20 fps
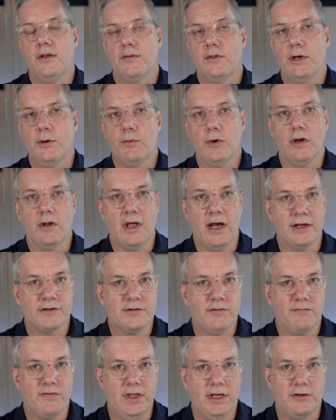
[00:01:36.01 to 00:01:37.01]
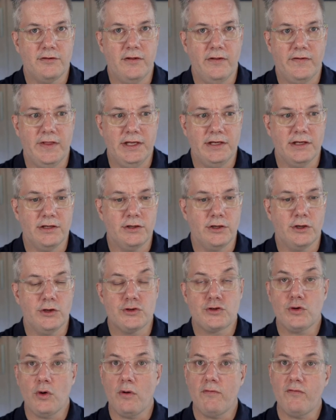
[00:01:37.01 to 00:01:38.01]
There were lots of things that they didn't
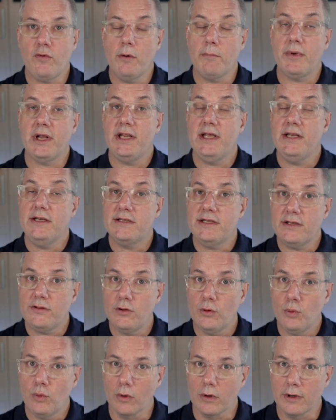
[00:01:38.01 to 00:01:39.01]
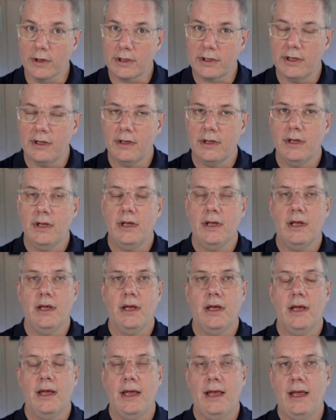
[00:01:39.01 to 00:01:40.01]
control for, but he did the work
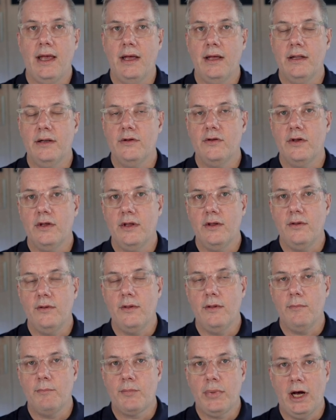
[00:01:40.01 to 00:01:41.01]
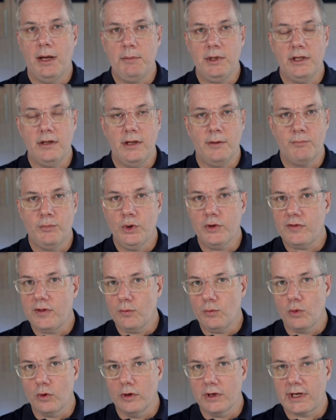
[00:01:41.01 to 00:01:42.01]
and put the
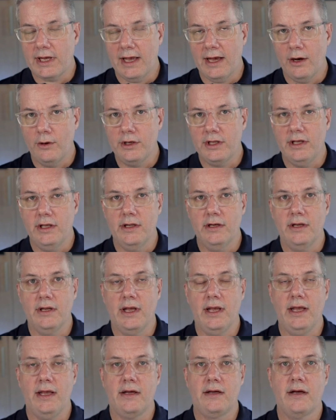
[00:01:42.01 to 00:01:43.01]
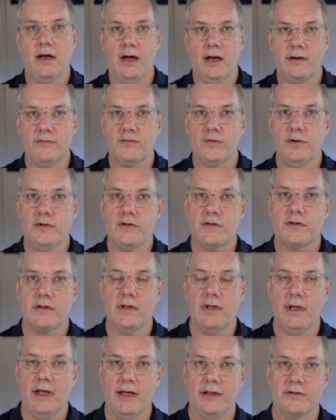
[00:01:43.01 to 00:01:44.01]
work out in a conference
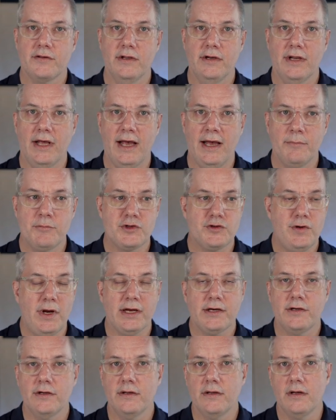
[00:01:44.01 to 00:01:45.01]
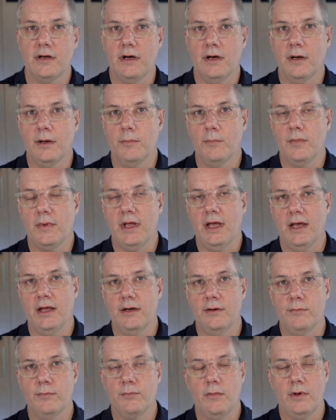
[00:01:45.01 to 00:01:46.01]
as an abstract,
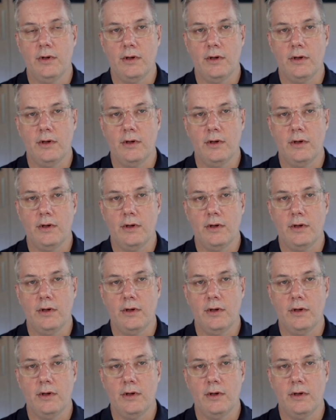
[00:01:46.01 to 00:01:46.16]
and